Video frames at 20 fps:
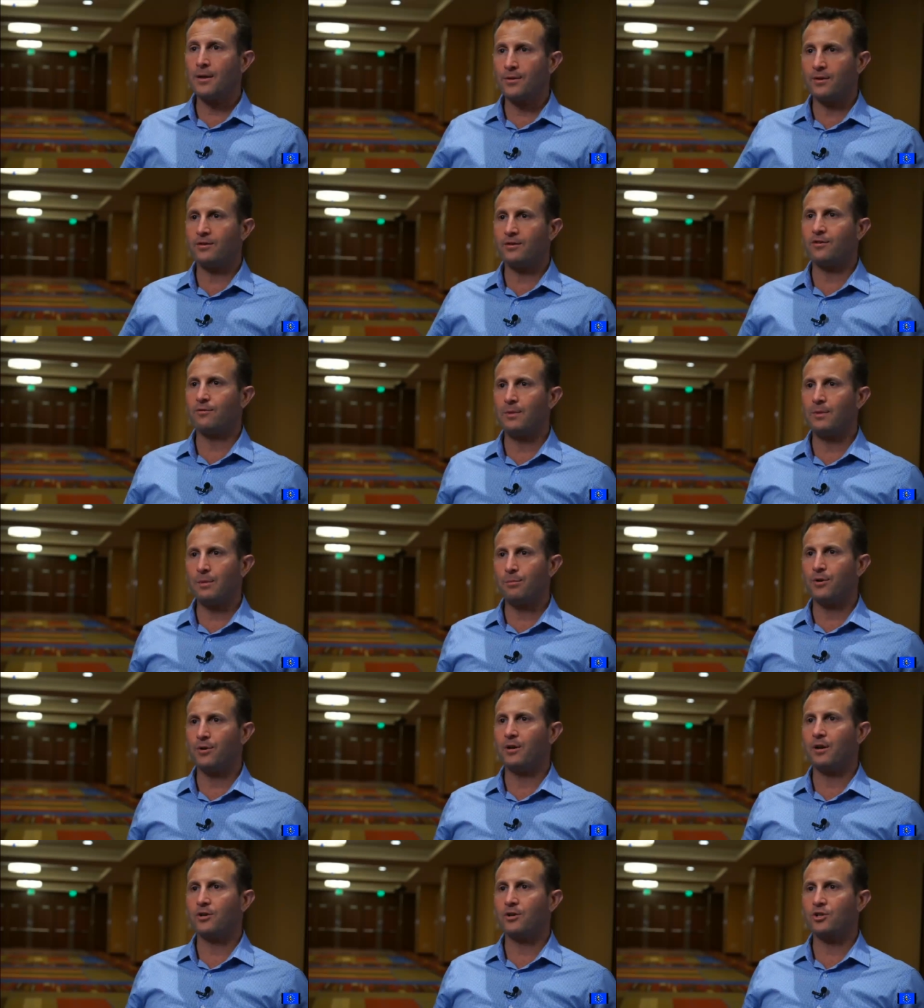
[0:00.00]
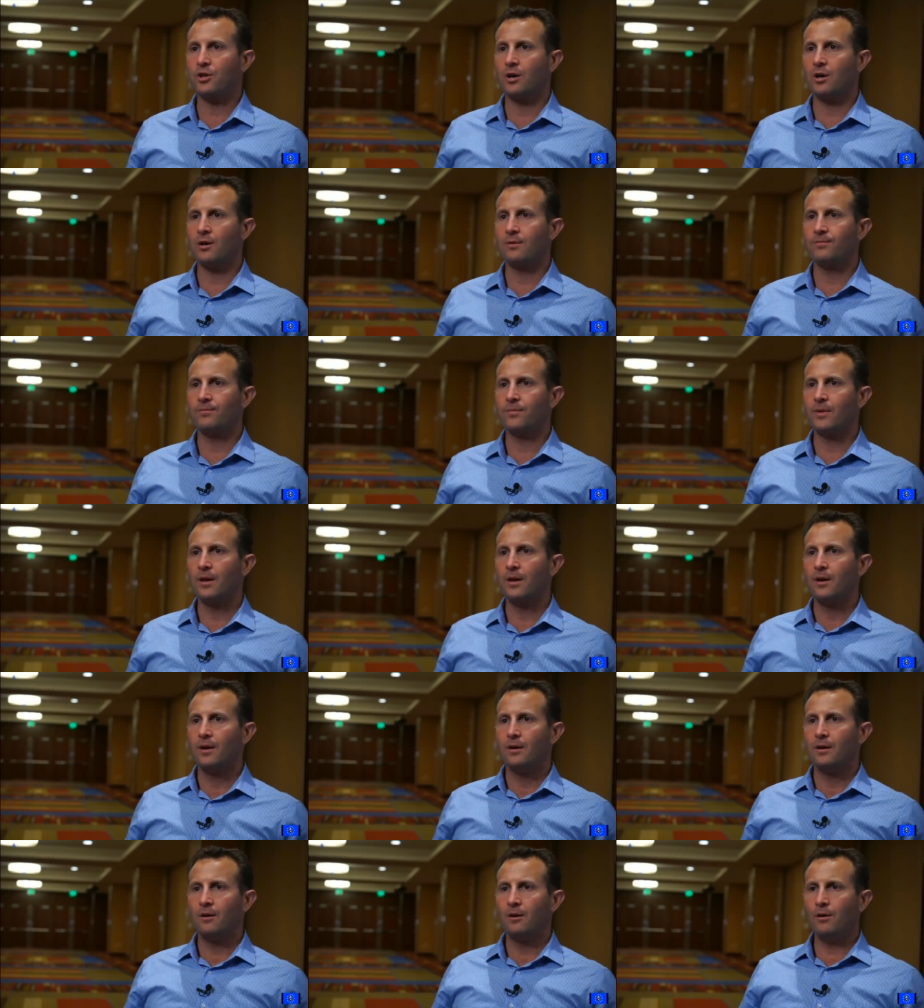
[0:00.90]
methods of meat production are,
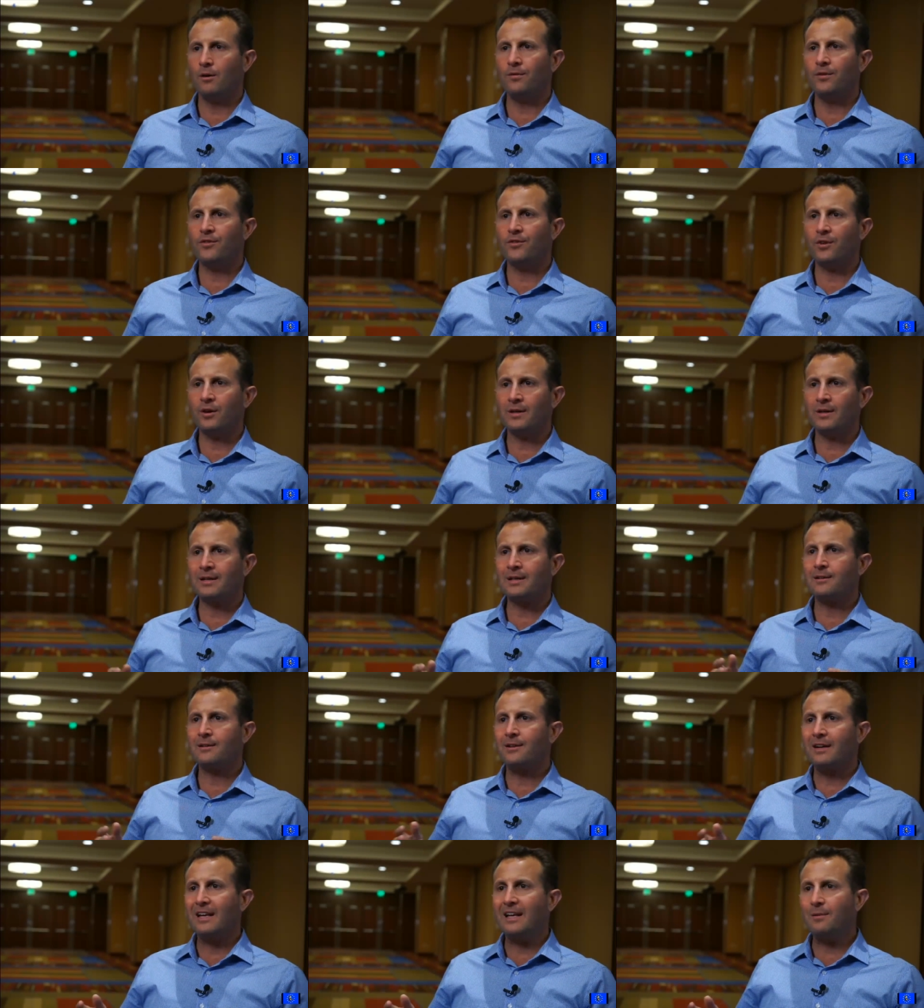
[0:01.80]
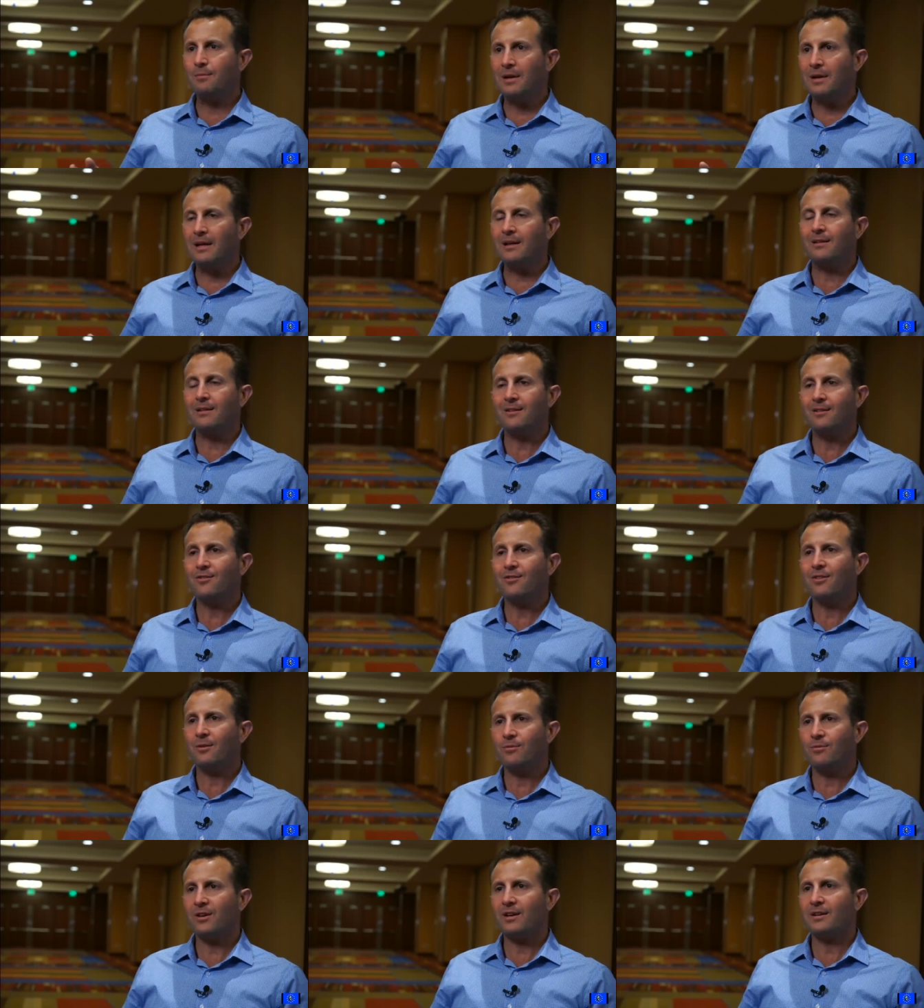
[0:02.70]
all of a sudden clean meat
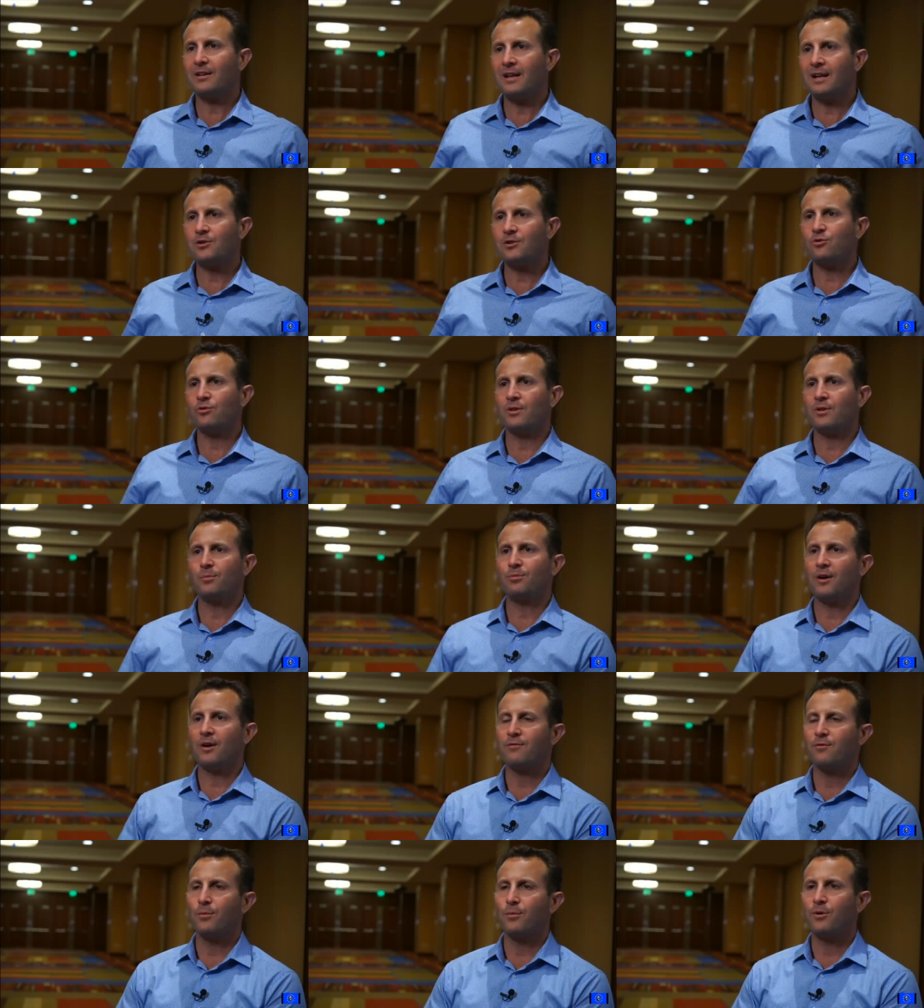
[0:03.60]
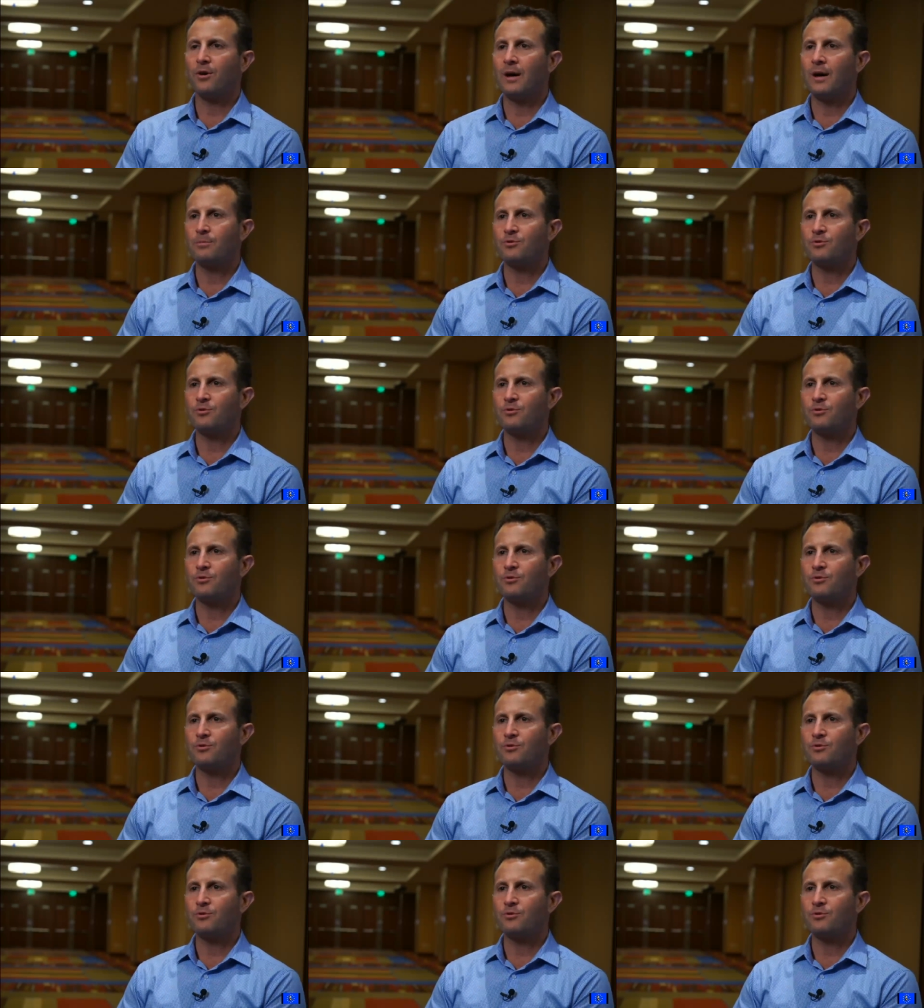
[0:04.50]
seems like a naturally preferable